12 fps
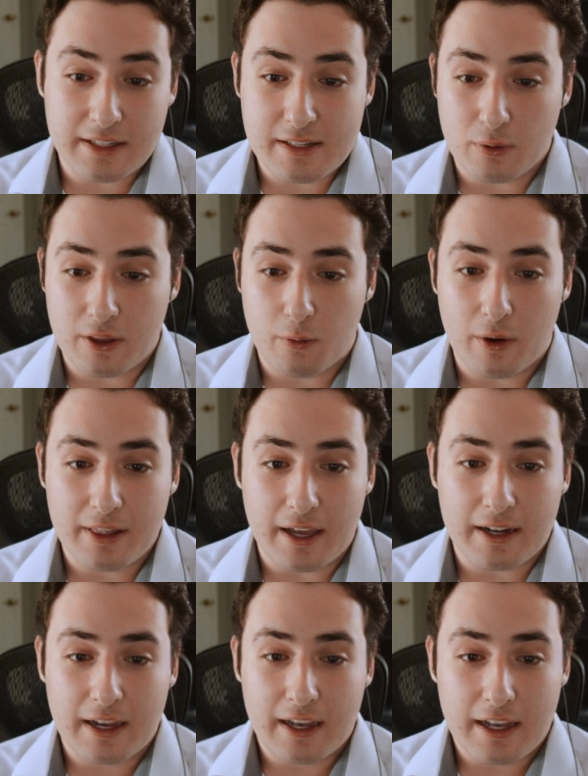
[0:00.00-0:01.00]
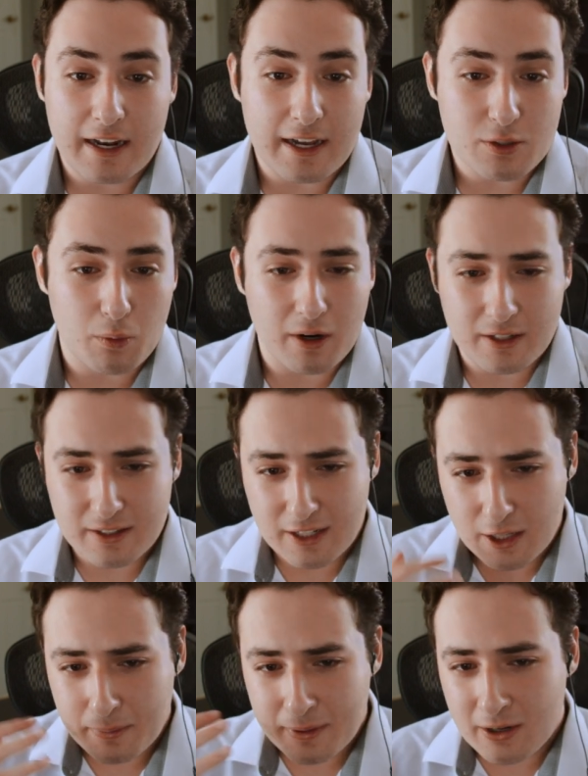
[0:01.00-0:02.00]
It's the one that it had to work a
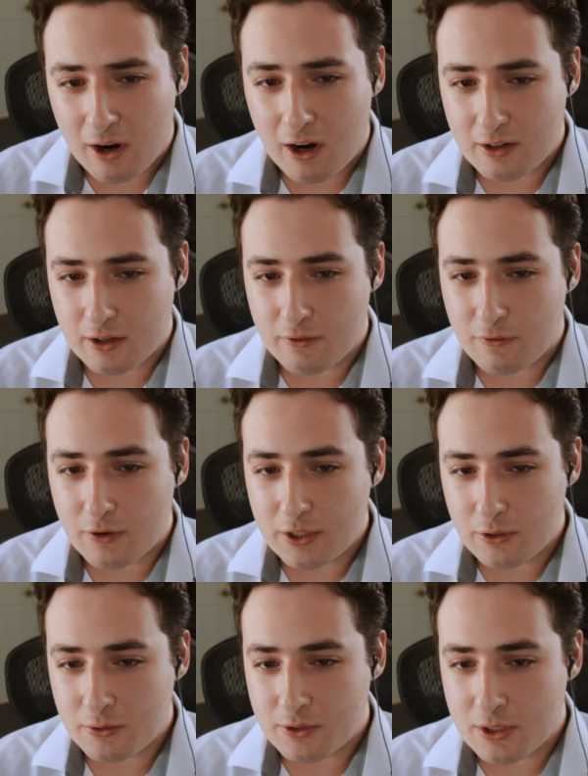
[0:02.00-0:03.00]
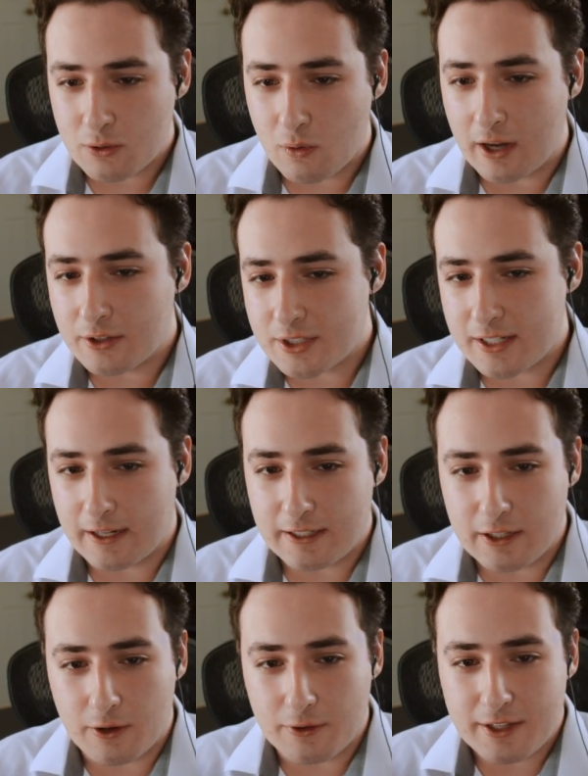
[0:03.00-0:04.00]
little bit harder for you to
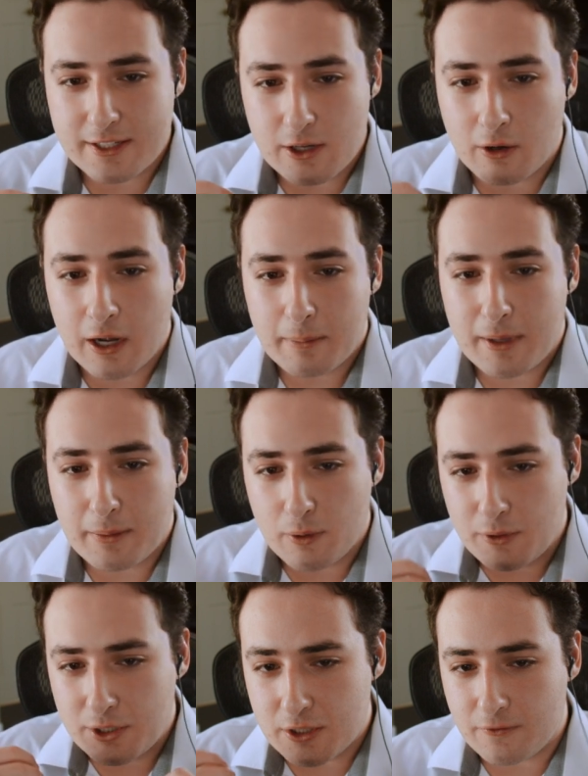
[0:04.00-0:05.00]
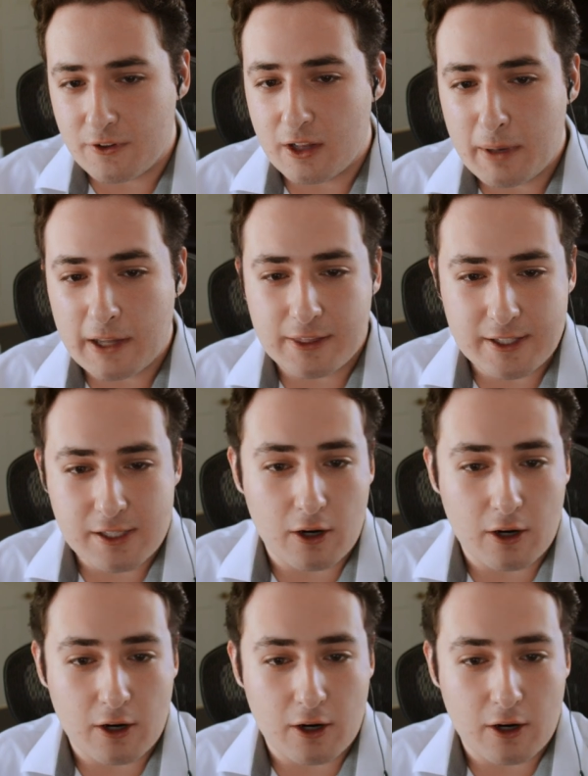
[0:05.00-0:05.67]
understand, these are people we should feel about.